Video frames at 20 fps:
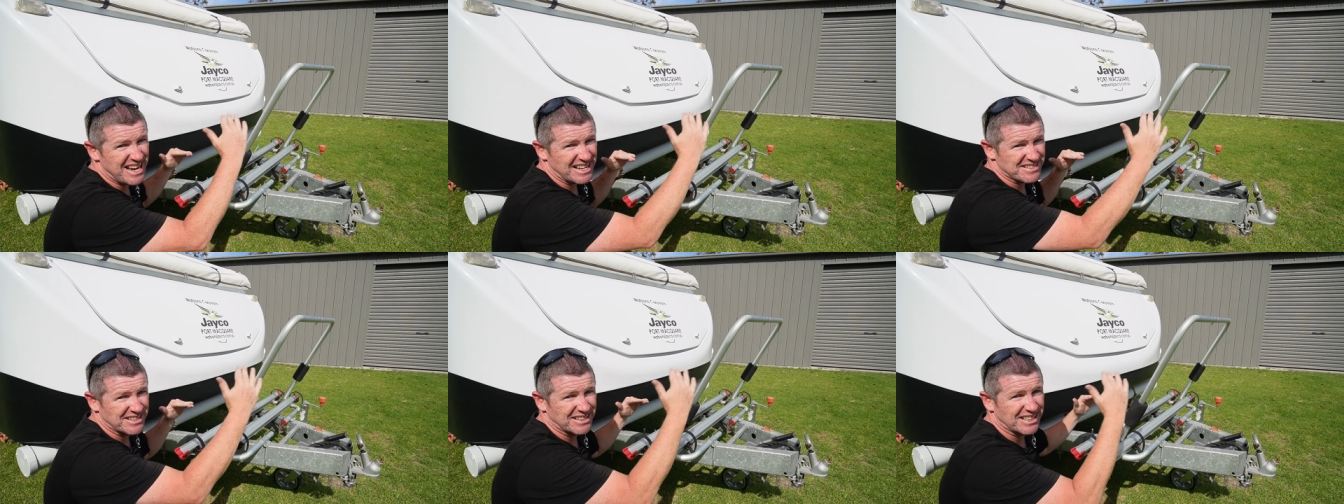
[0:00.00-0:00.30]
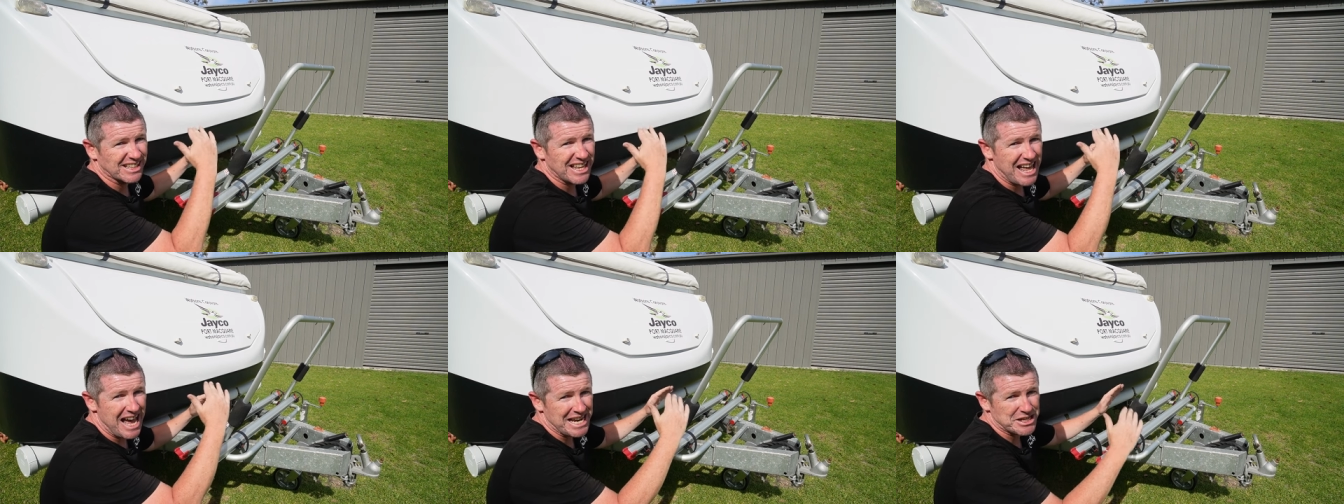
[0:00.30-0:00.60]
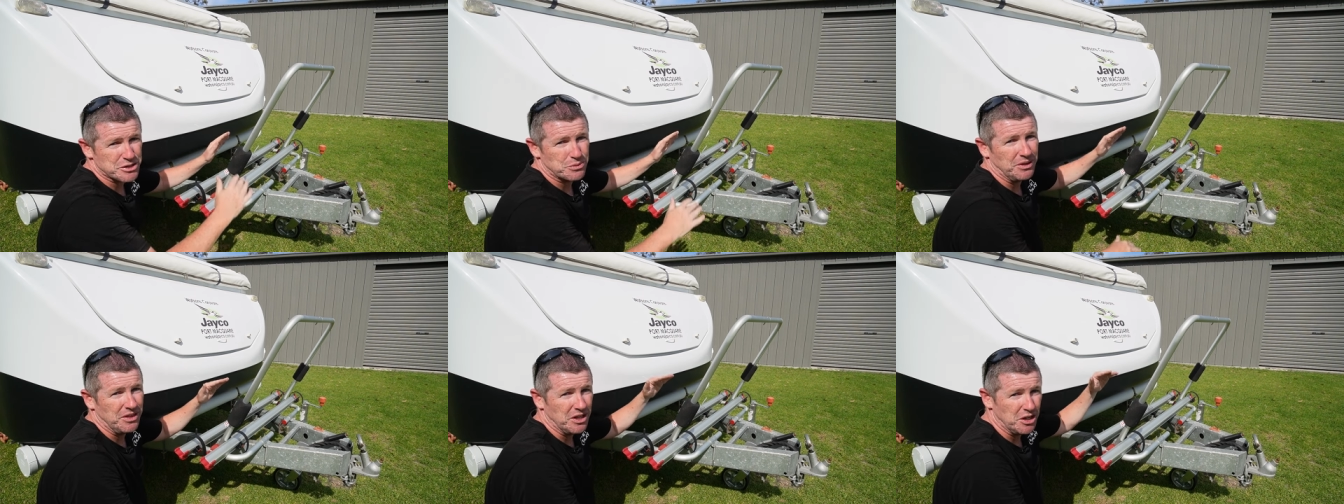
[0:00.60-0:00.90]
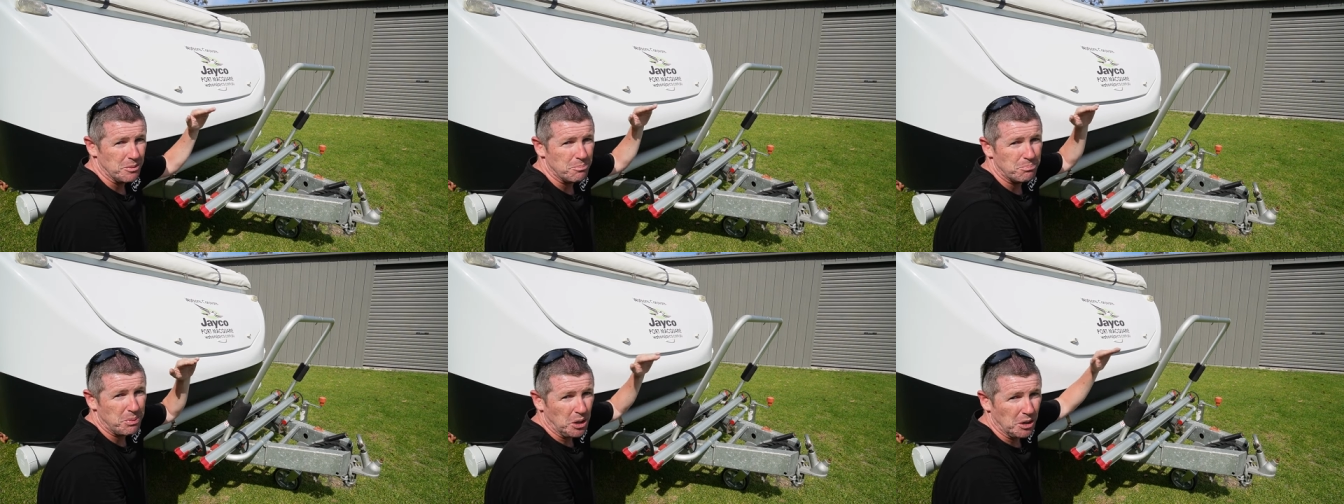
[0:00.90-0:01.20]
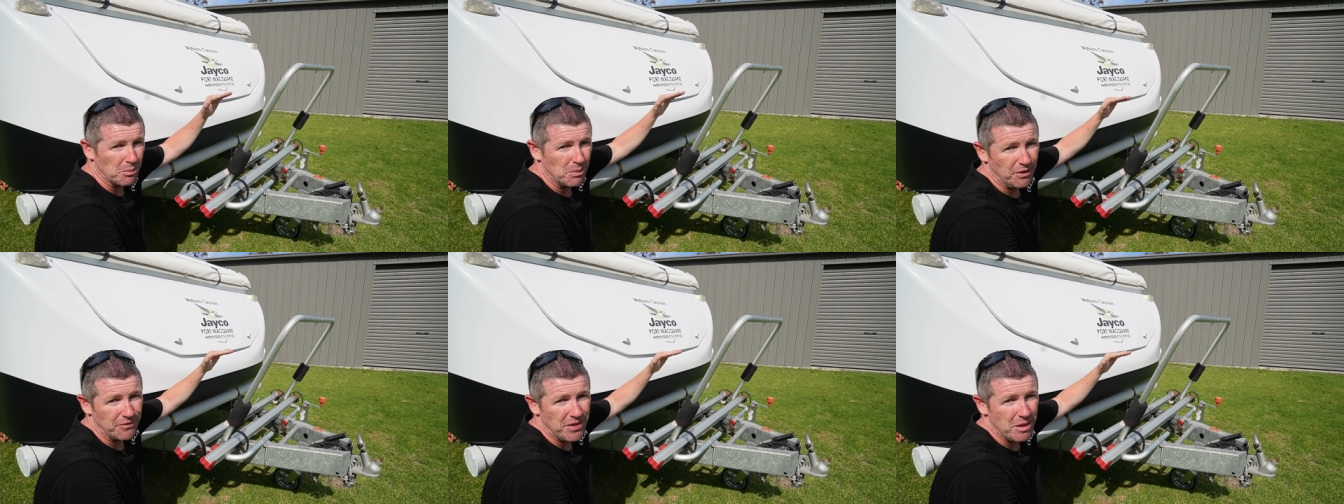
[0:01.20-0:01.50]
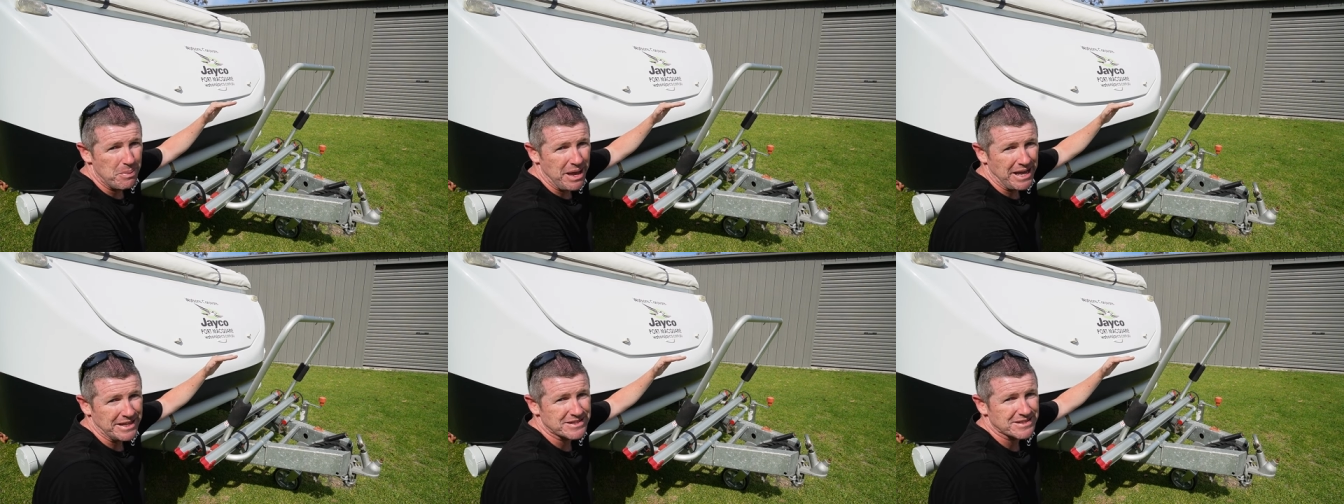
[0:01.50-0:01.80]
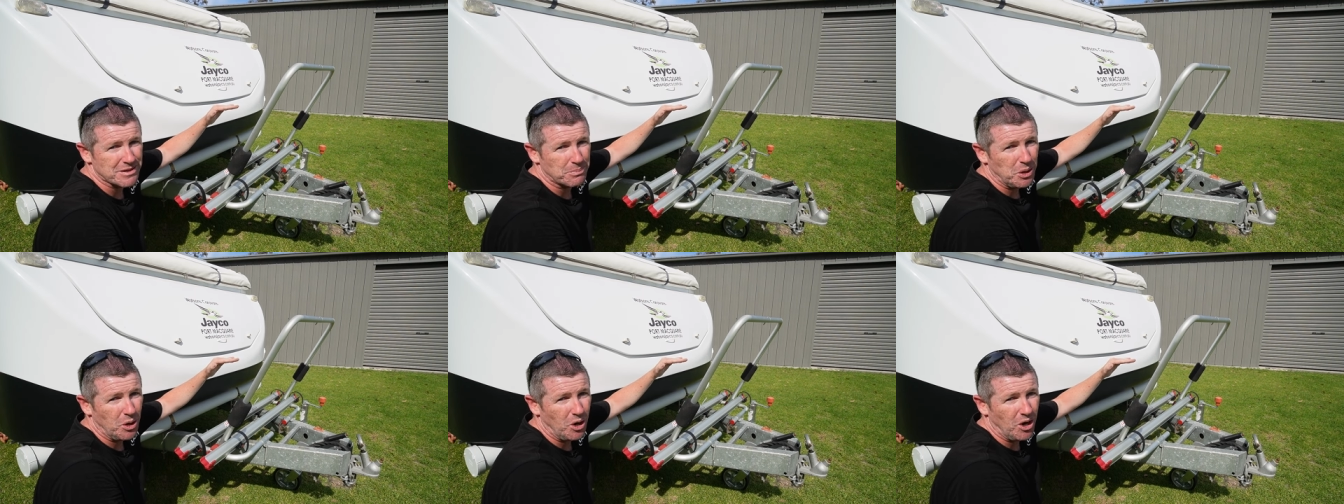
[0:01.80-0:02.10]
doesn't clash with the bottom of the bed
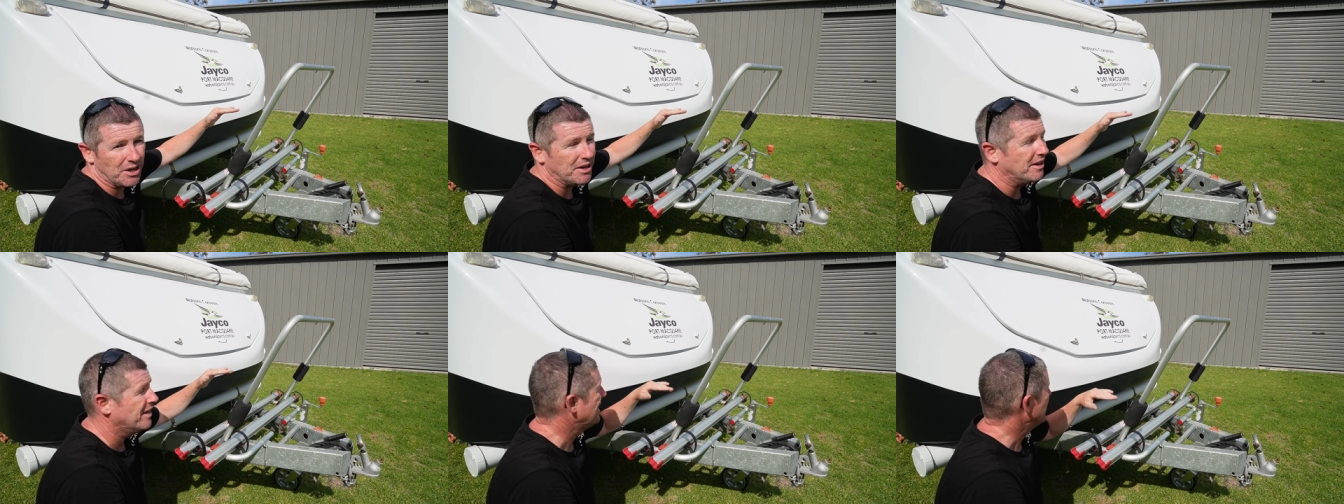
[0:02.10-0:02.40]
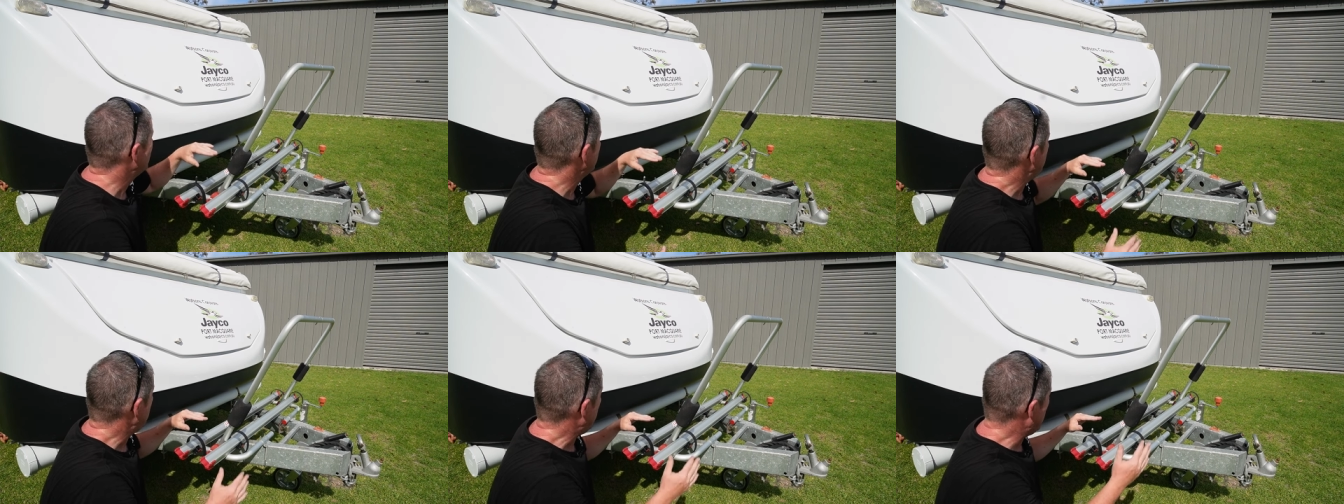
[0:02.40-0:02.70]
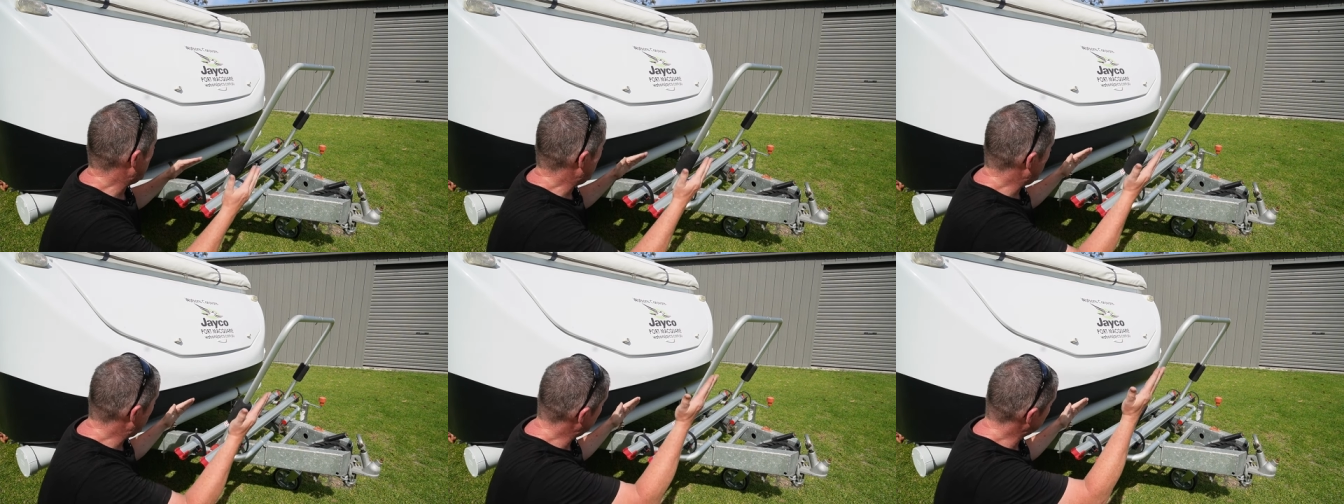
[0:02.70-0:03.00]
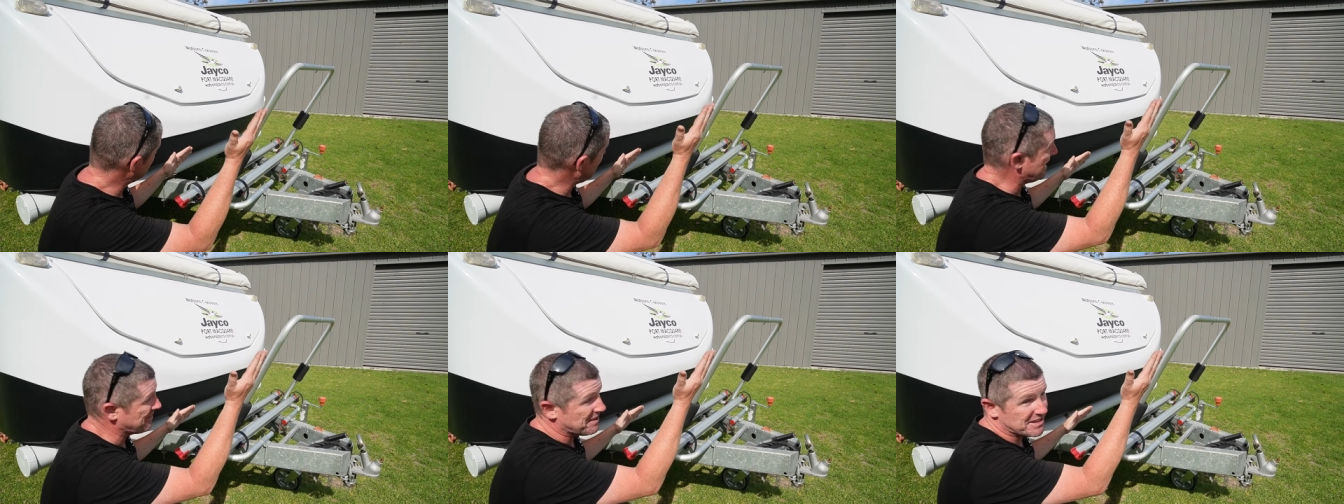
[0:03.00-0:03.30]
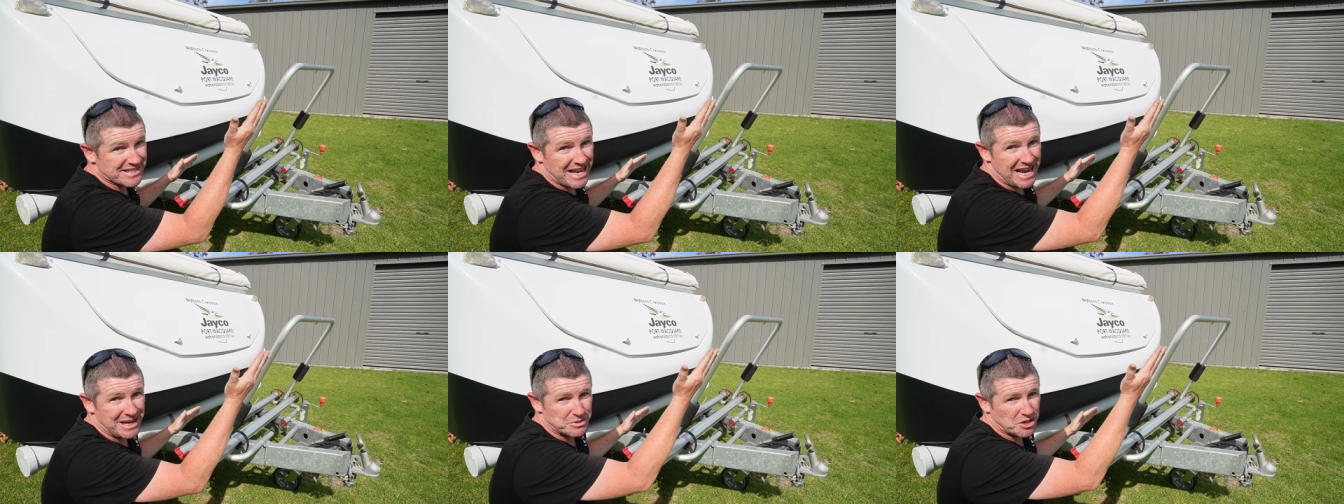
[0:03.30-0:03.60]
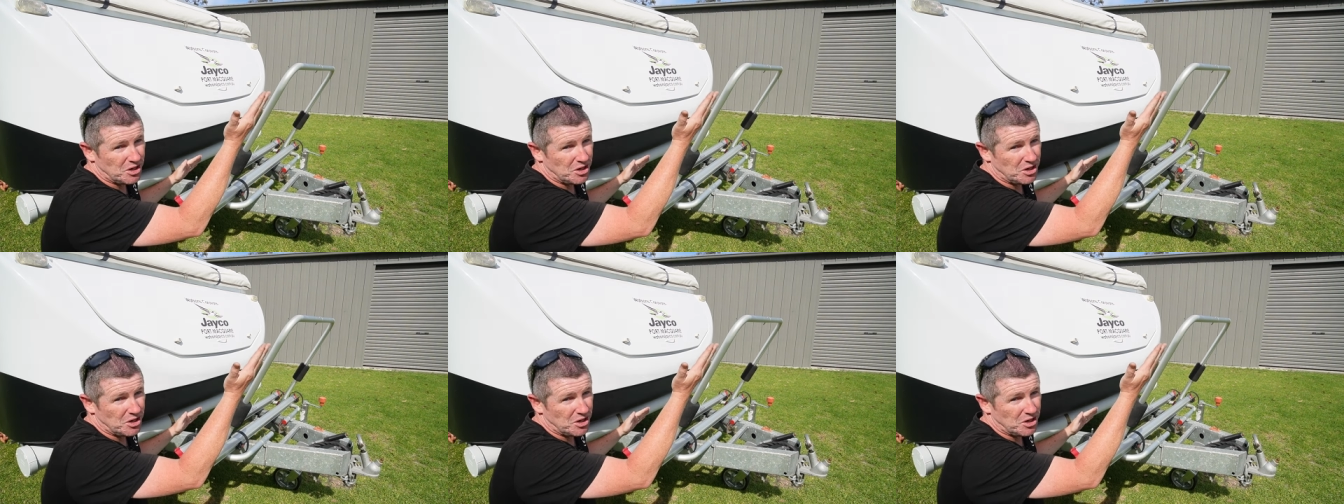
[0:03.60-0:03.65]
support. And at the same